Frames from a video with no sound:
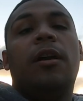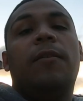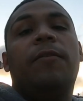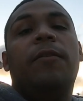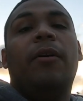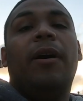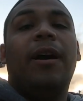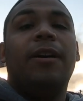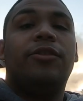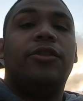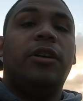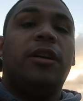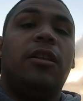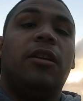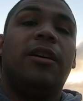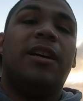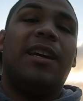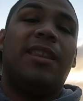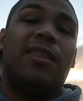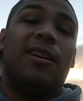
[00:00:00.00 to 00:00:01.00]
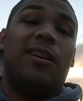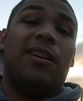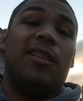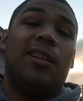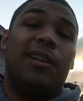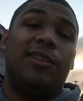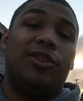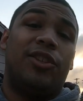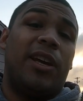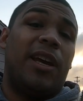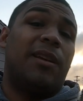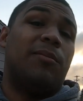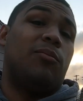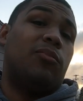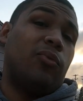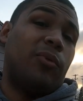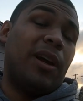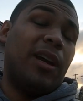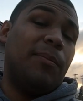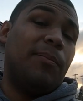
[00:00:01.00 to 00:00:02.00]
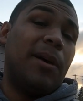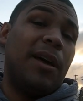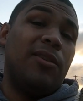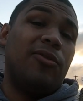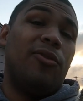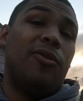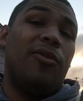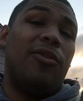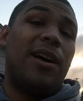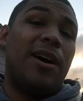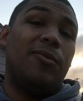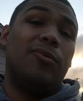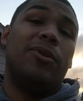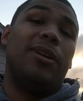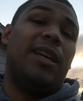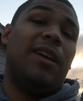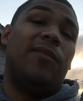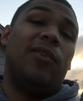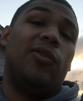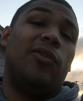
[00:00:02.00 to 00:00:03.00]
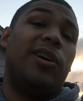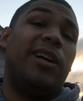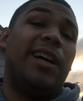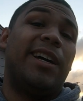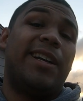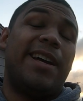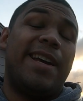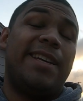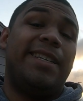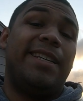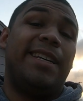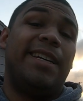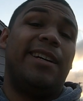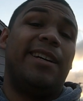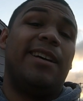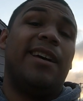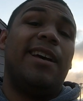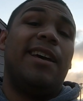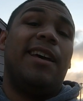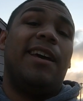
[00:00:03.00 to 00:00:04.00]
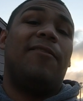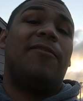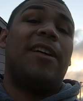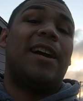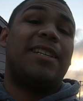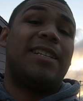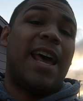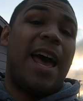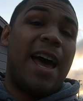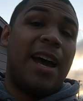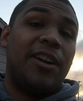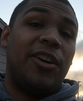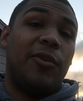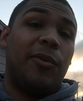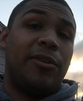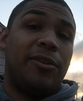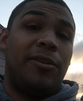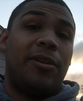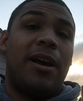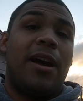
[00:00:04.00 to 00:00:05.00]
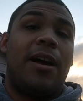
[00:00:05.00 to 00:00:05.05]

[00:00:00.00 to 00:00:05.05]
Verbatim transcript: if you actually look at the clutch and brake pedal, that will give you a good idea if that's accurate or